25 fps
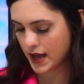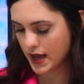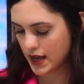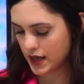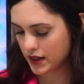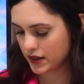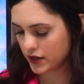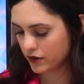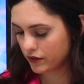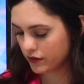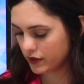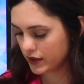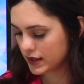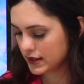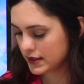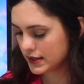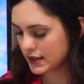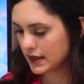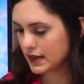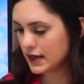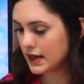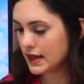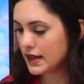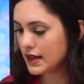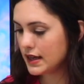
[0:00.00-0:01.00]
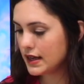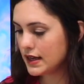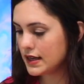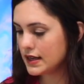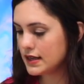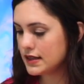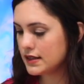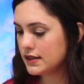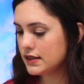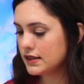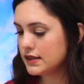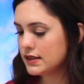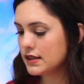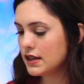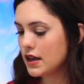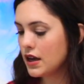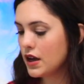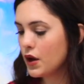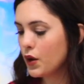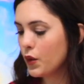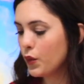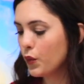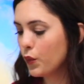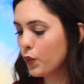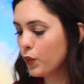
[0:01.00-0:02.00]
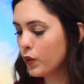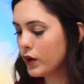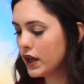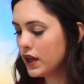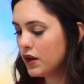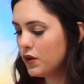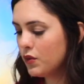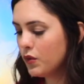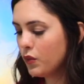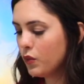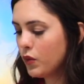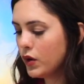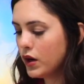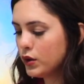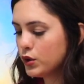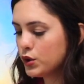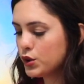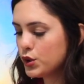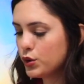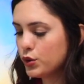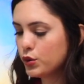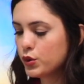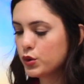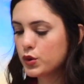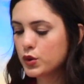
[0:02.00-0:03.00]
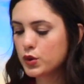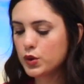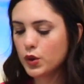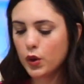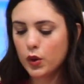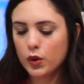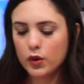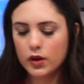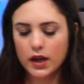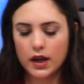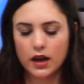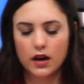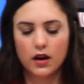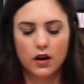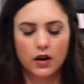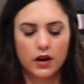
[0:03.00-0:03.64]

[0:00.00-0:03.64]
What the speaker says: And the reason is we want to soak